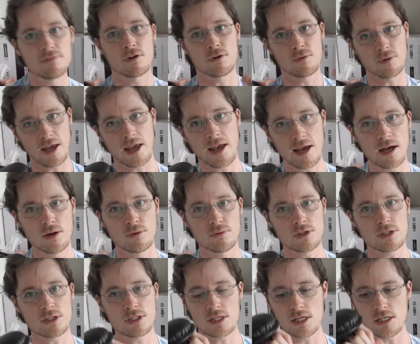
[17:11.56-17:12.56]
around,
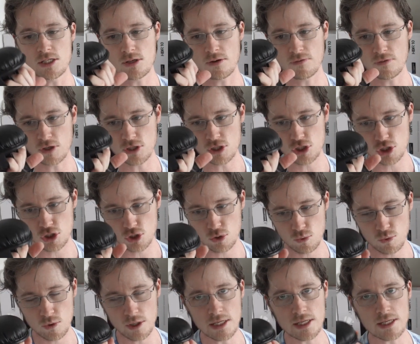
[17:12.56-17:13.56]
you see, so I've got to
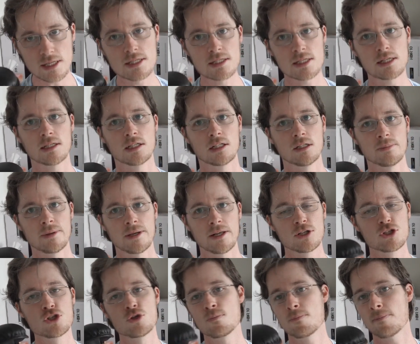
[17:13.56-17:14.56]
squeeze a little
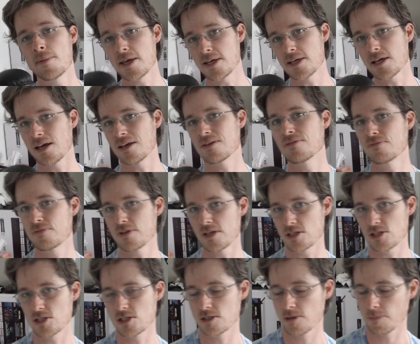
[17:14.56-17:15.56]
bit to make a
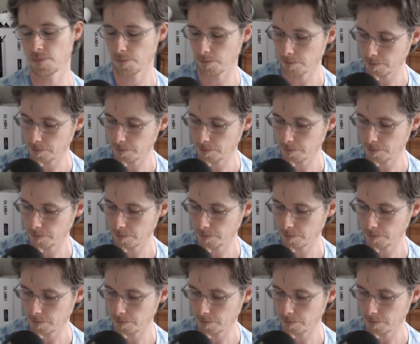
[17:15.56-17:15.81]
fist.